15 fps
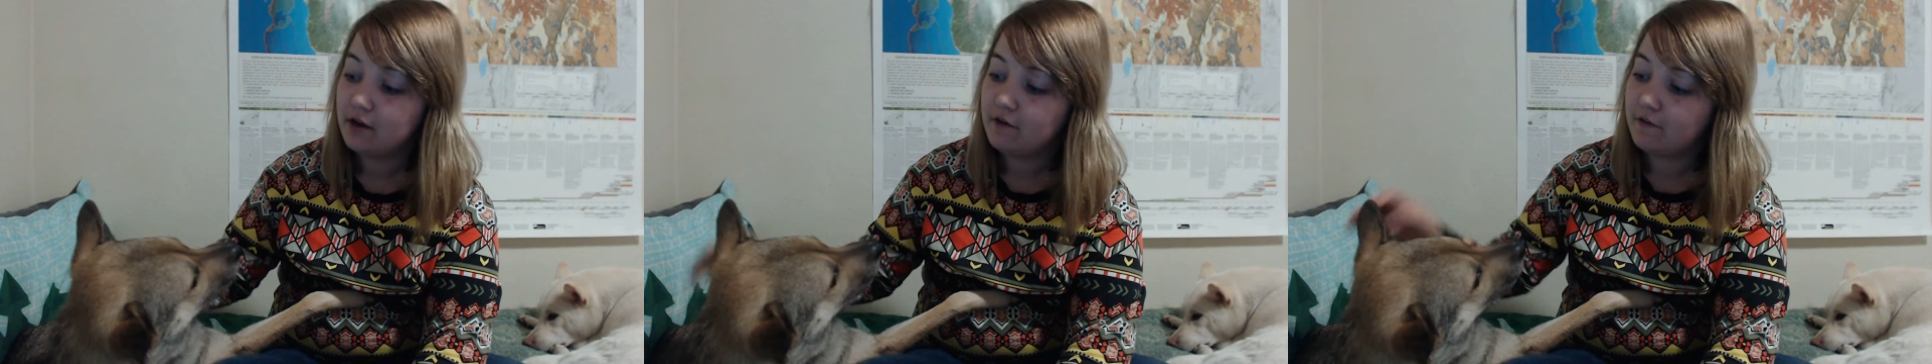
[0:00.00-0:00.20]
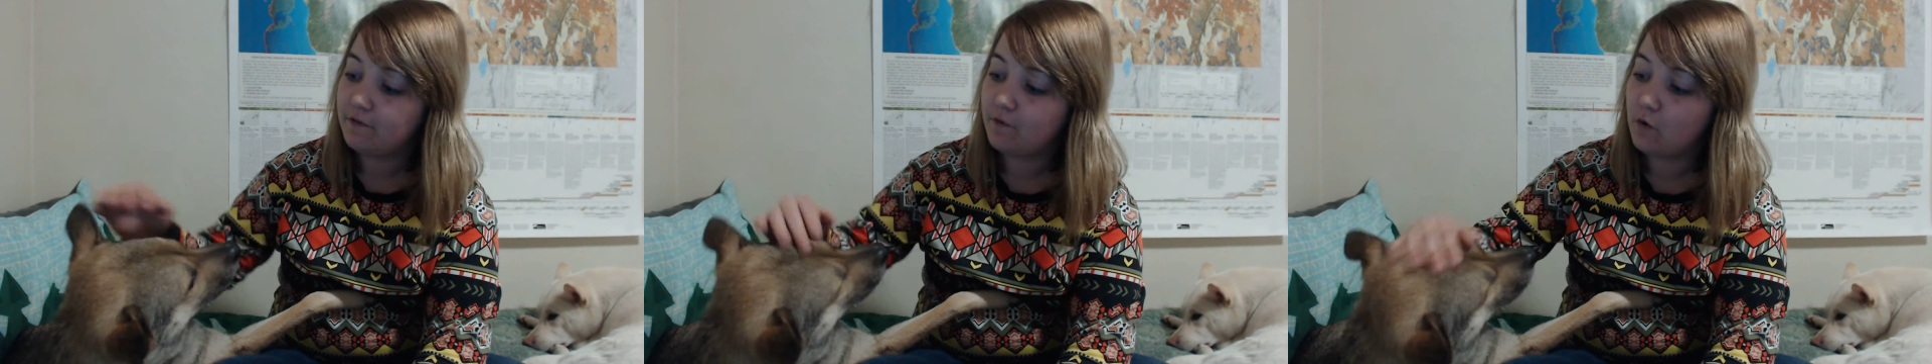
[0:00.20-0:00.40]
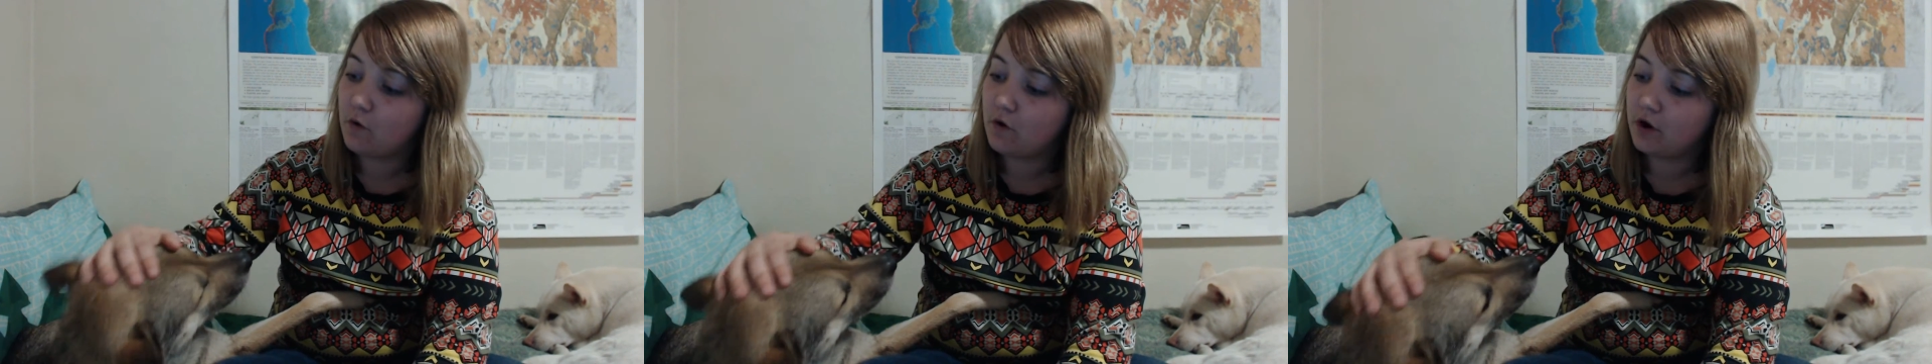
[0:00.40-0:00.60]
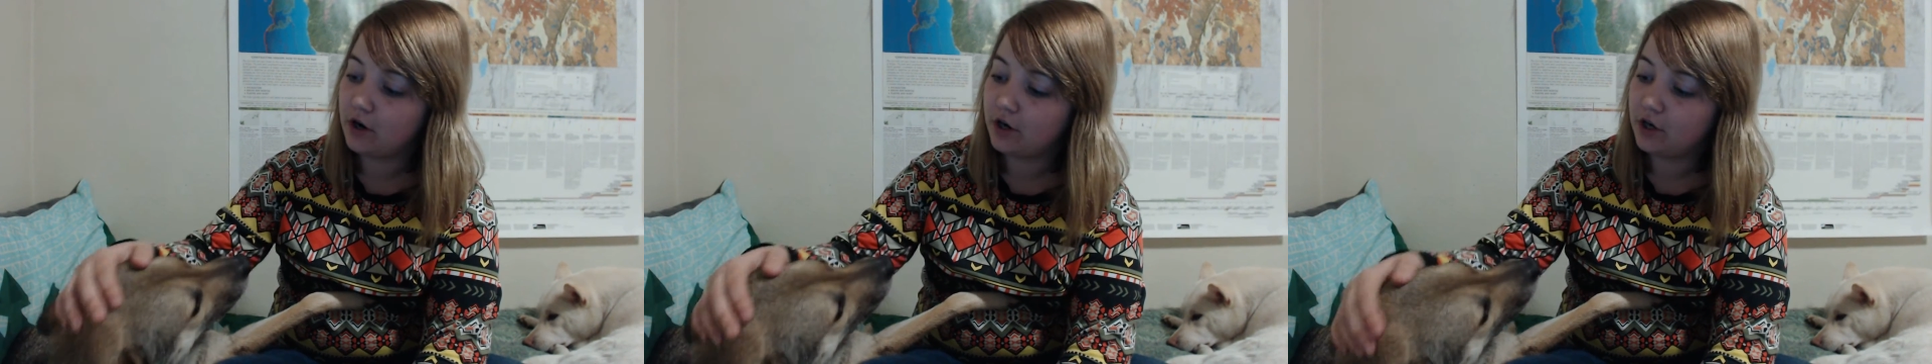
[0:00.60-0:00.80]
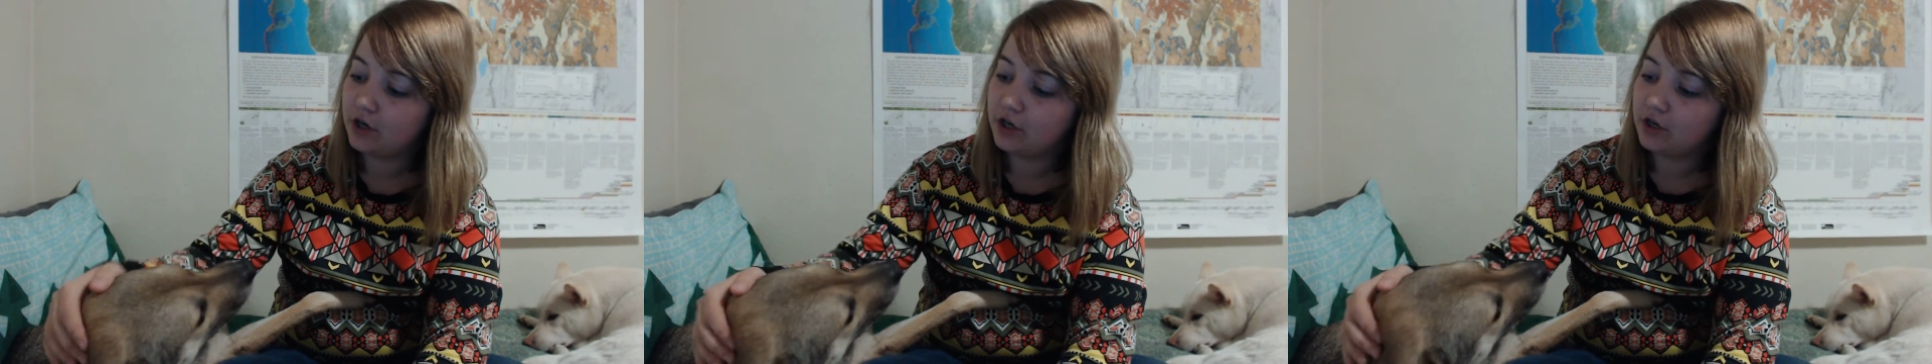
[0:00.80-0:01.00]

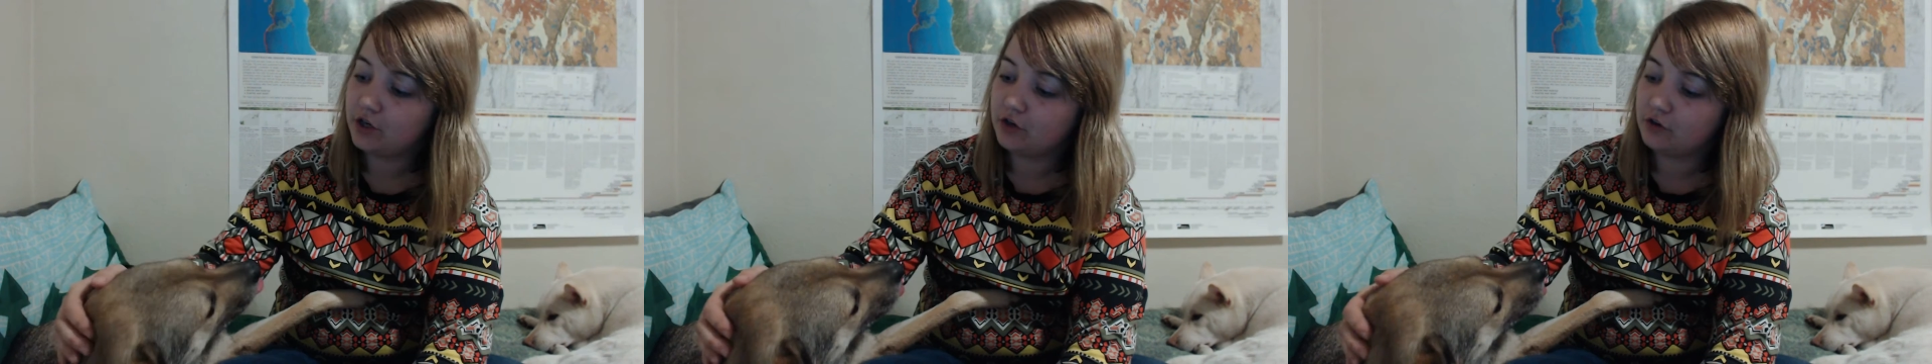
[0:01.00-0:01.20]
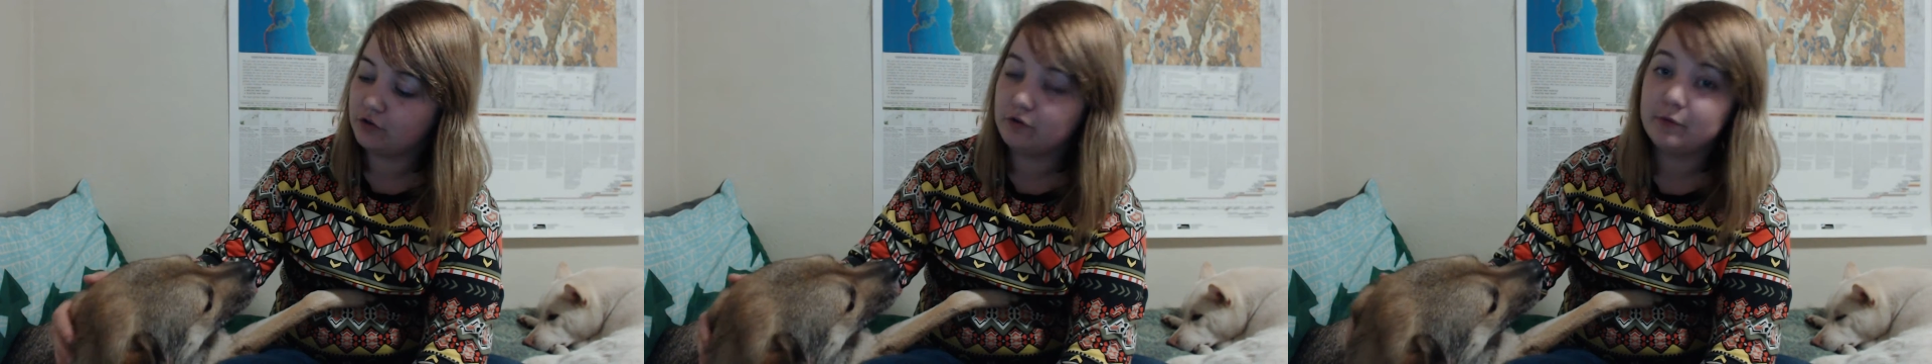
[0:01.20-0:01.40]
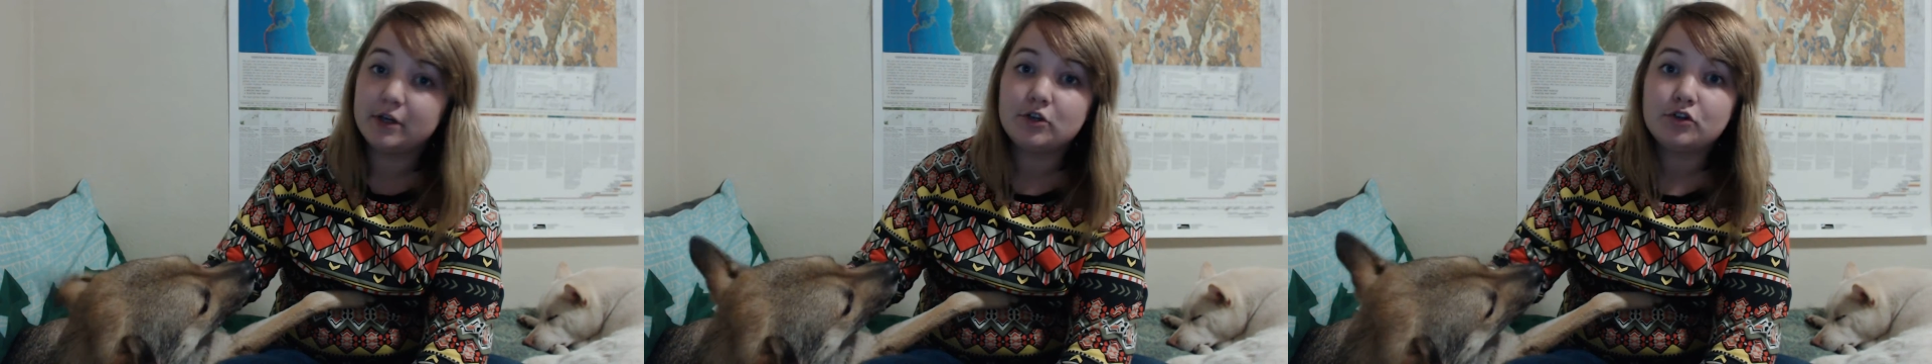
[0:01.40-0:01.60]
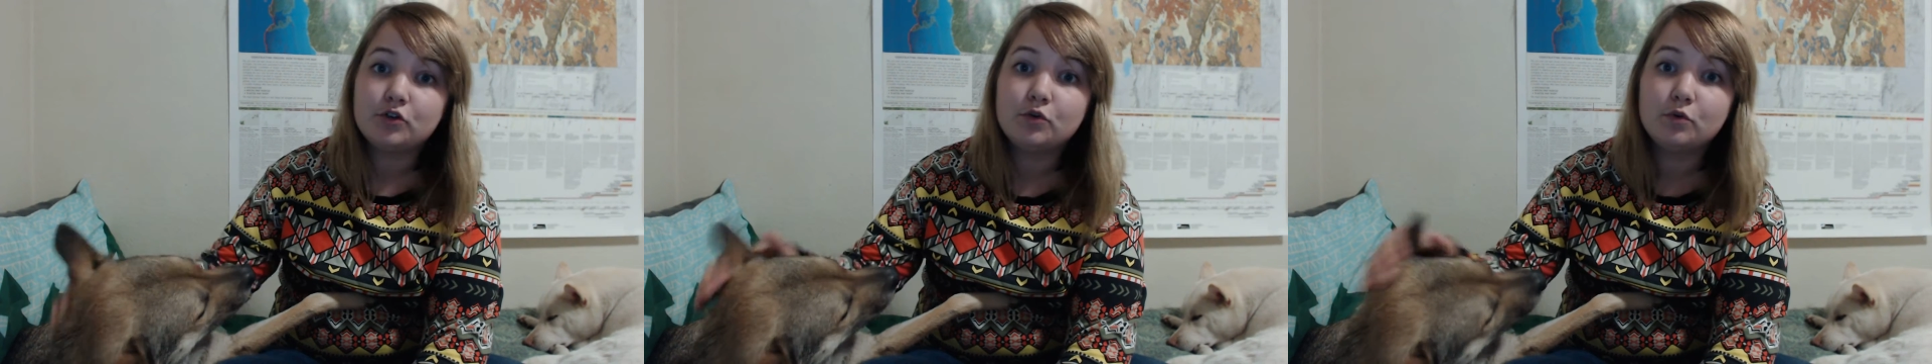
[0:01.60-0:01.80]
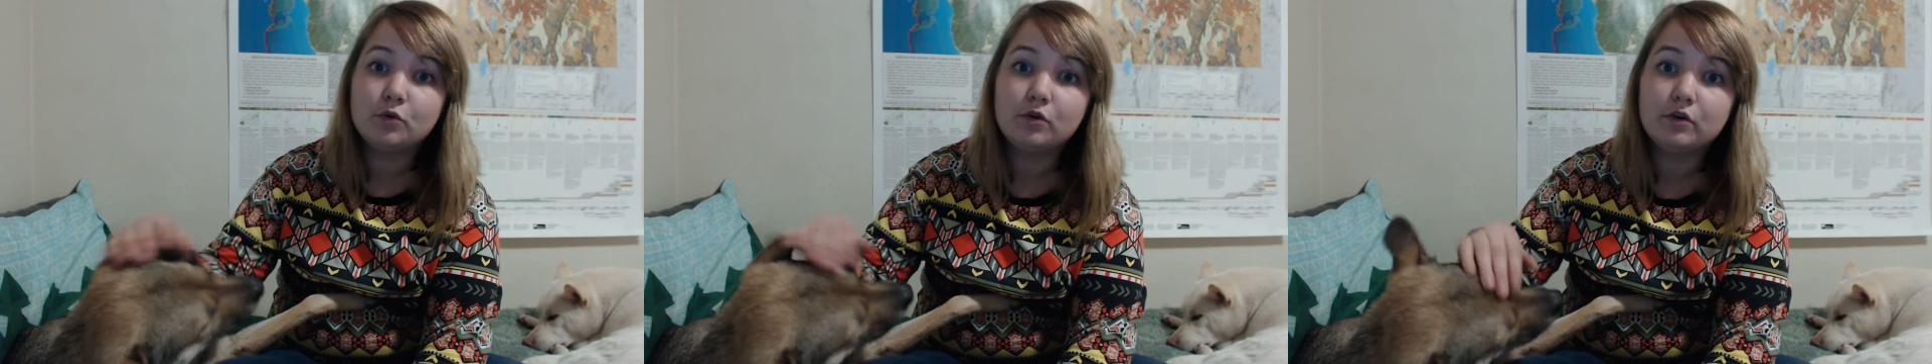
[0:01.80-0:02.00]
For grooming
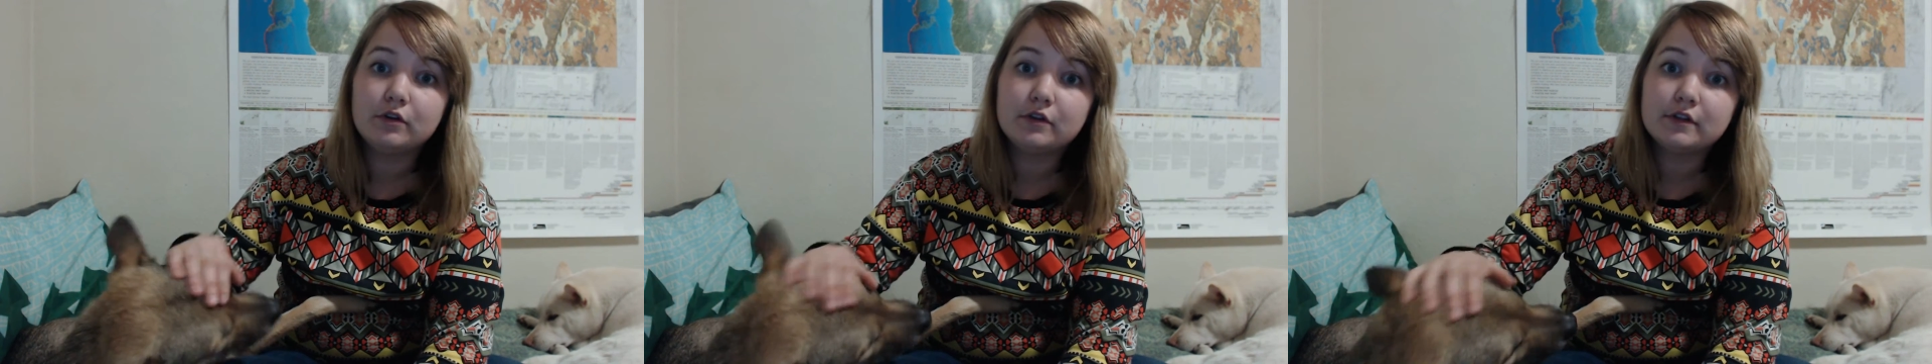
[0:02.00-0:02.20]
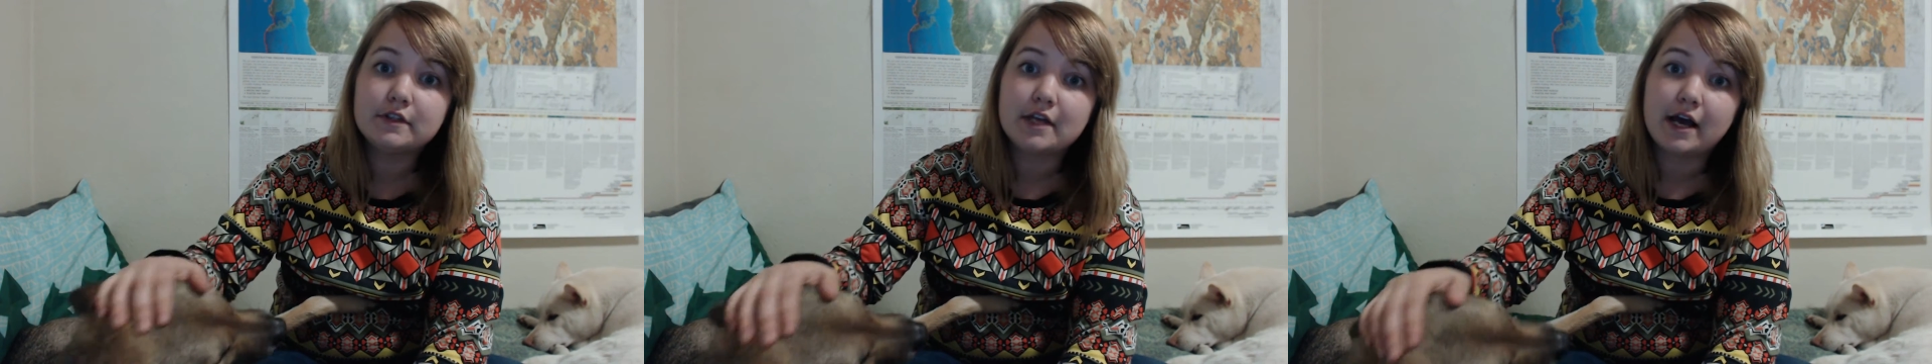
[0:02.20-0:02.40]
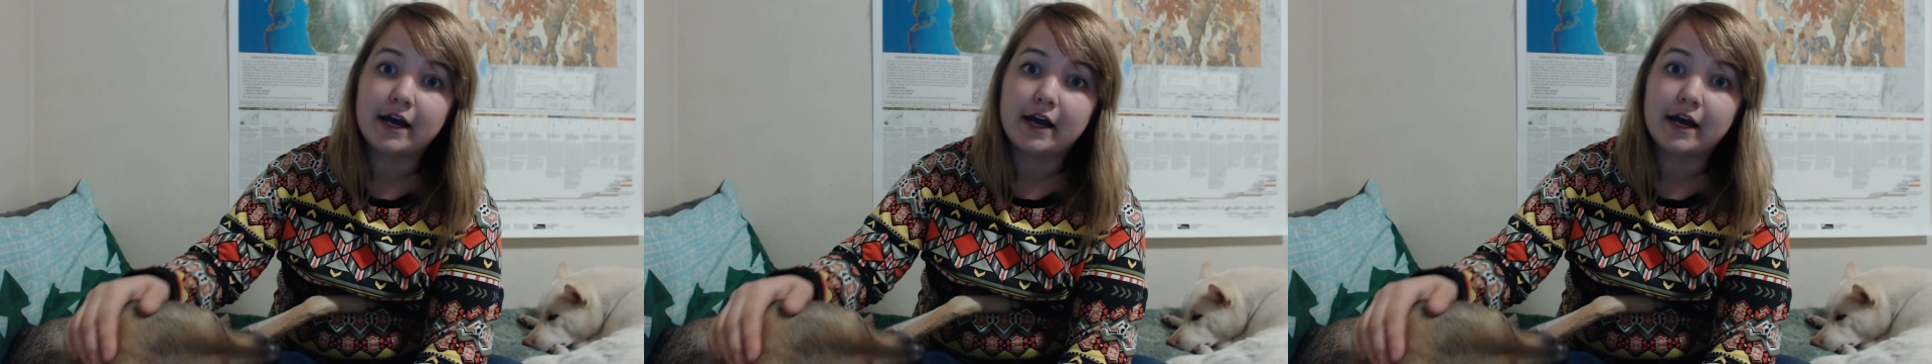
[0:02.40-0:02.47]
tools,